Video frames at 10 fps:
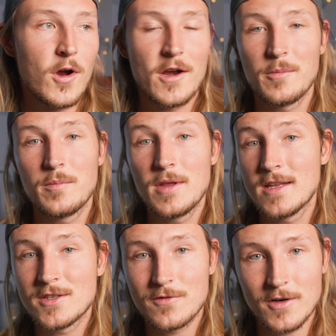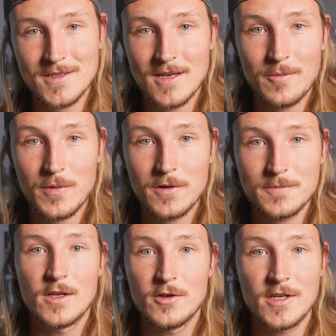on a beach, for example.
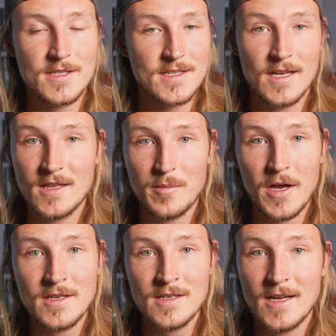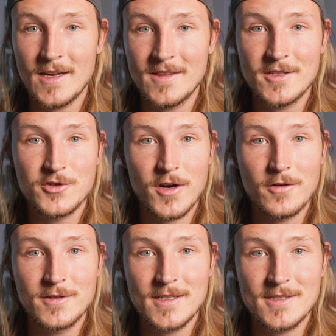You just hit the button and the
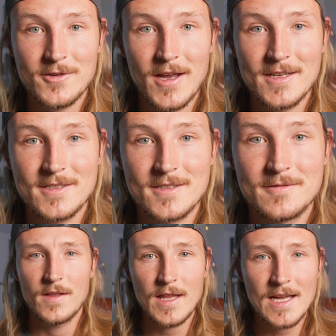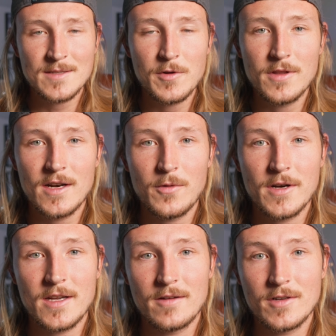drone does the rest. The last mode that I
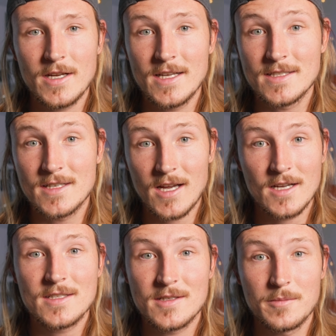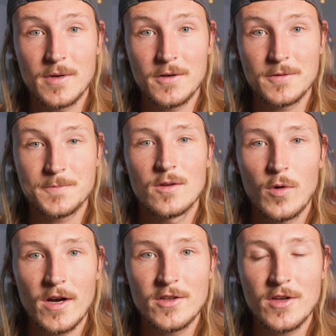want to cover is custom mode,
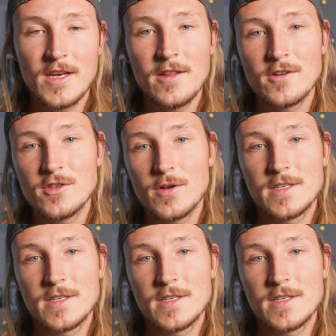where you can either do a